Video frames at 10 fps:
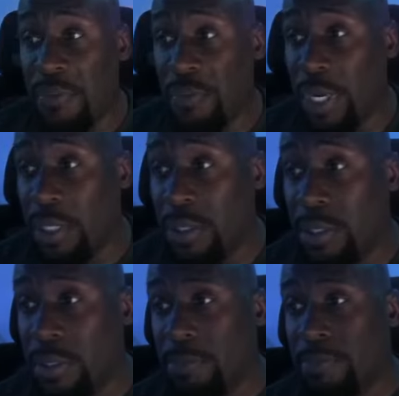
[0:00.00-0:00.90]

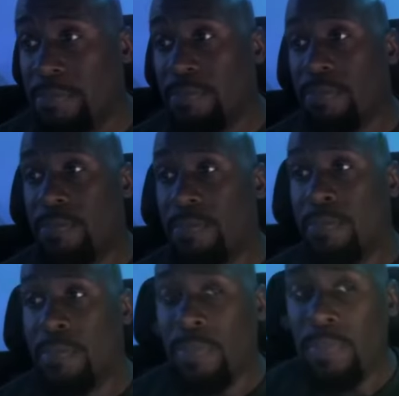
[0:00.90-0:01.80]
friends.
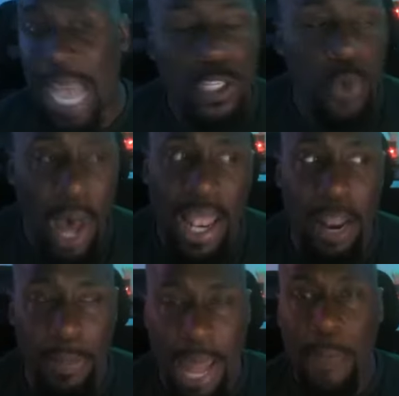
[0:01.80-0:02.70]
That's why a
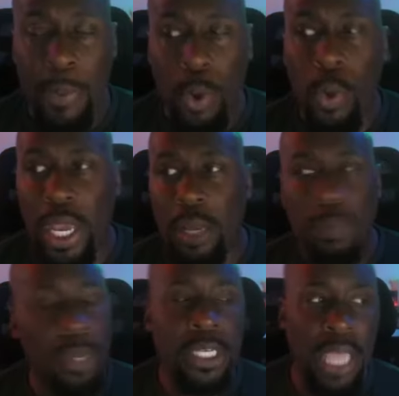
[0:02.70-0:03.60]
lot of black people are waking up,
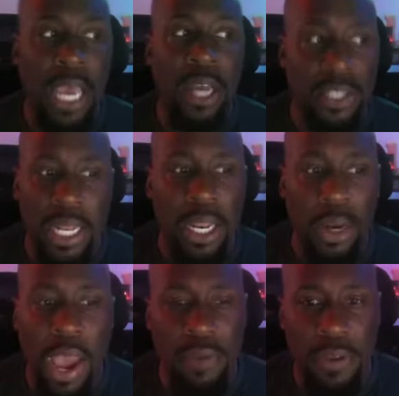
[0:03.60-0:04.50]
because they understand they
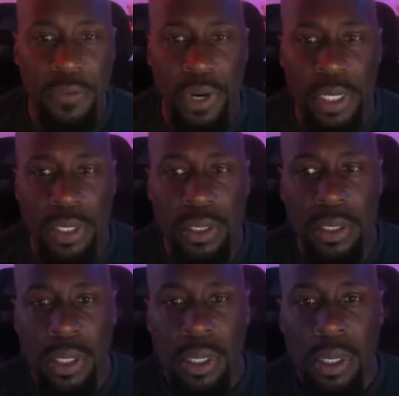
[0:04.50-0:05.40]
don't have any friends.
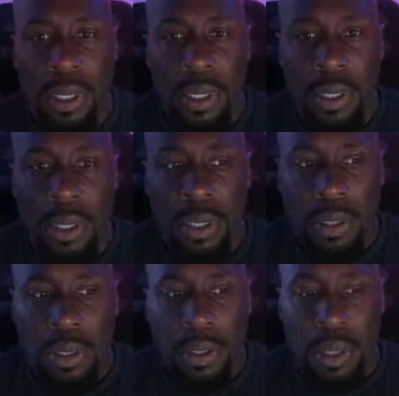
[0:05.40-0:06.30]

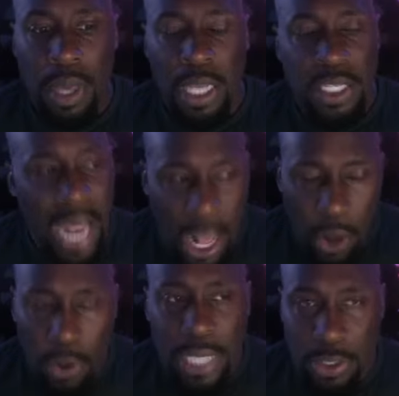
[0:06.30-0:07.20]
And shout out
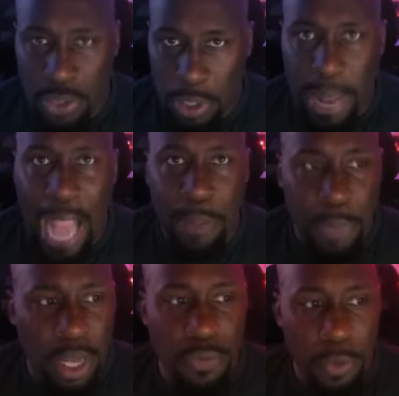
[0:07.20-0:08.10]
goes out to the black
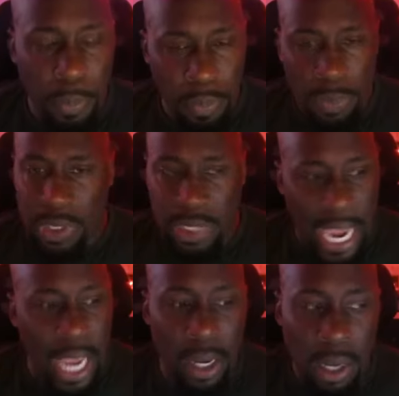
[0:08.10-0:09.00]
media for
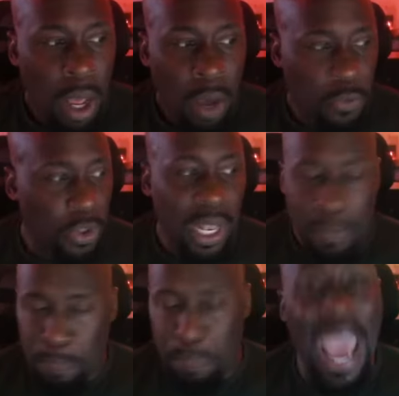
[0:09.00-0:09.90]
staying for the
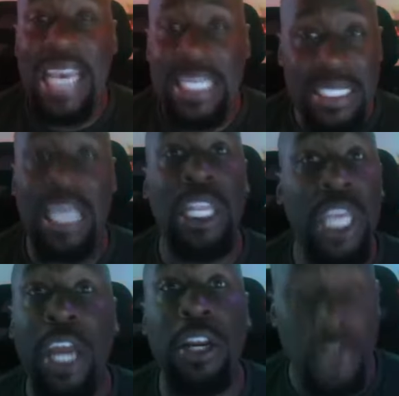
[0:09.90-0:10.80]
past 10
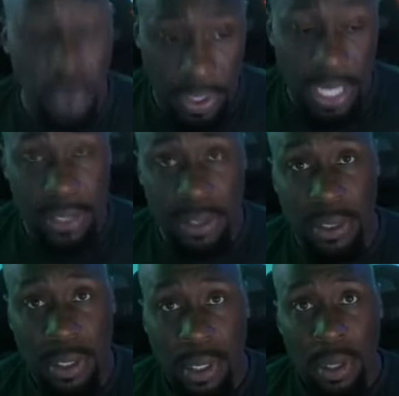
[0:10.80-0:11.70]
years on
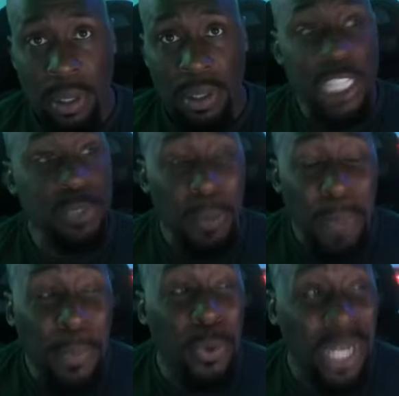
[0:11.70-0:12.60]
this. There's been
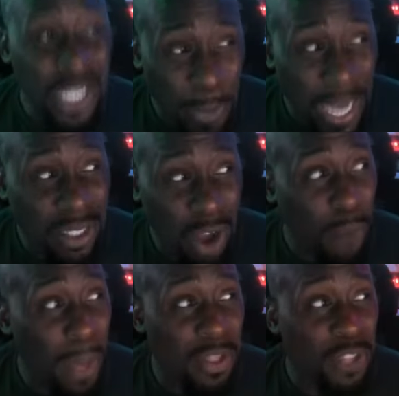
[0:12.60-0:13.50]
people in the space
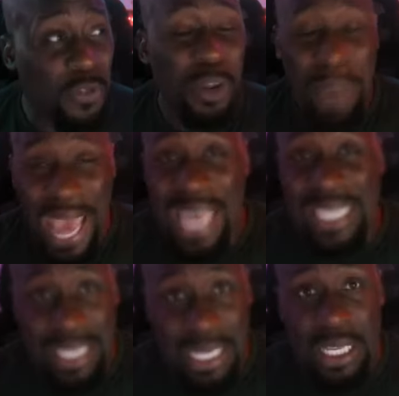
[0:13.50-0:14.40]
talking about this for the
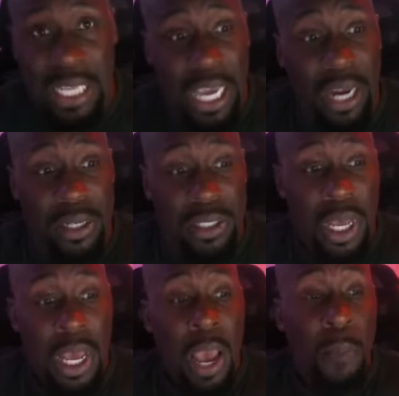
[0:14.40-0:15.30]
past 10 years,
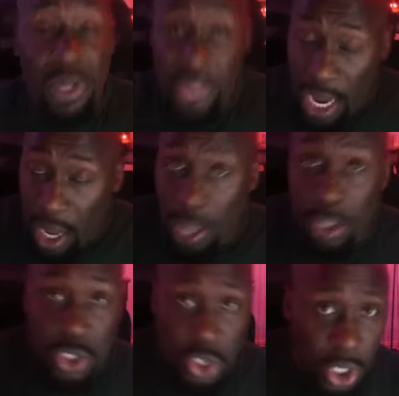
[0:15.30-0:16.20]
but they
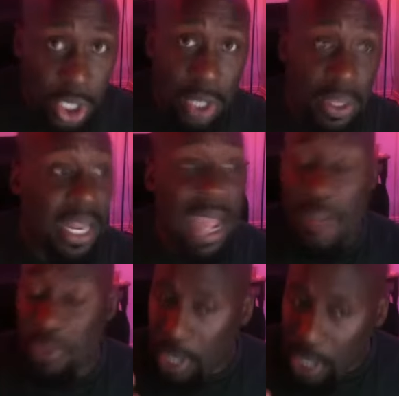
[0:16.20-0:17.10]
understood that they
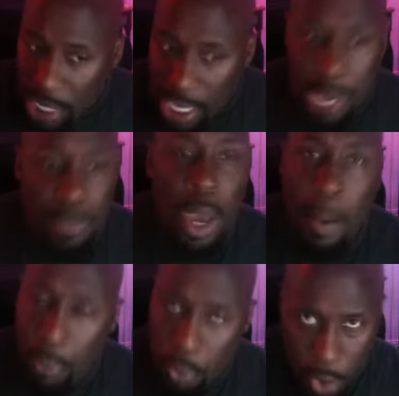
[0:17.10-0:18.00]
have to keep
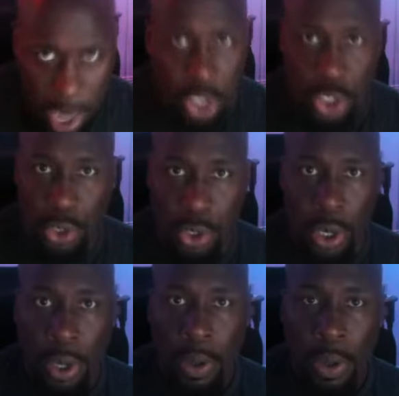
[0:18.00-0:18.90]

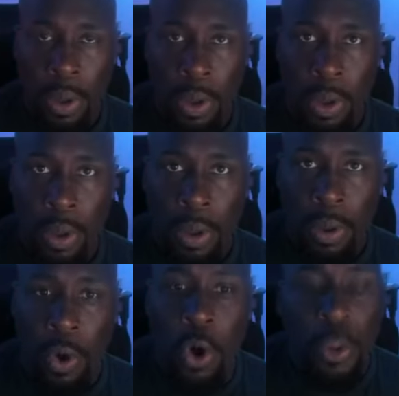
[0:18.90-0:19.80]
pressure
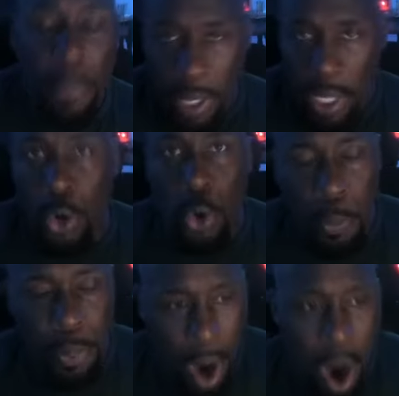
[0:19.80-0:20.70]
on the
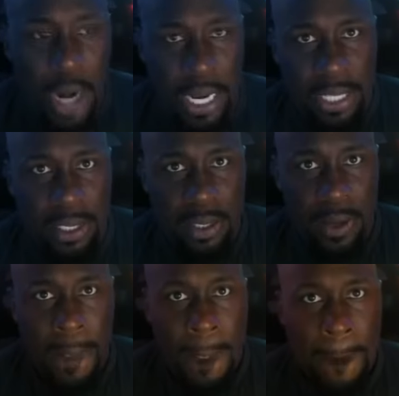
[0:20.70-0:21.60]
political parties,
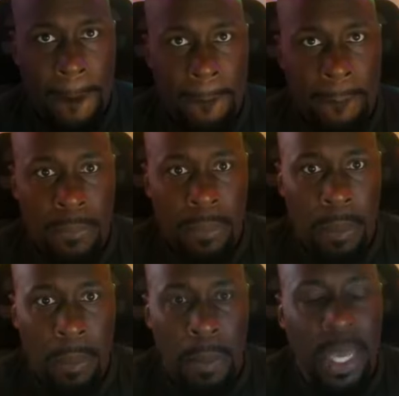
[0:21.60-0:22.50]

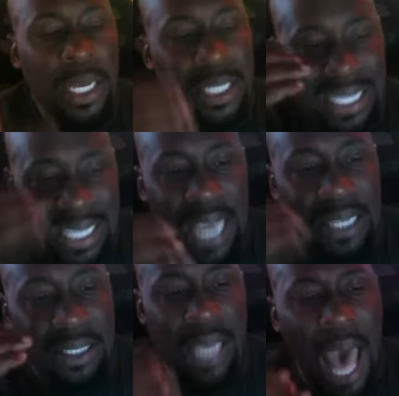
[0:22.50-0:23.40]
because it
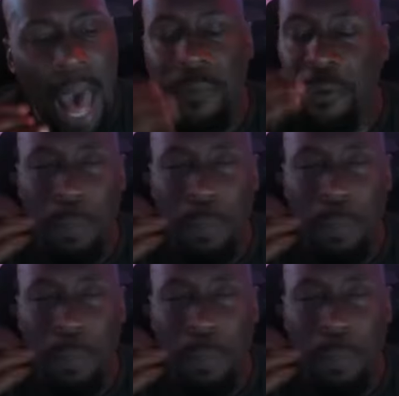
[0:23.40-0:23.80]
takes time for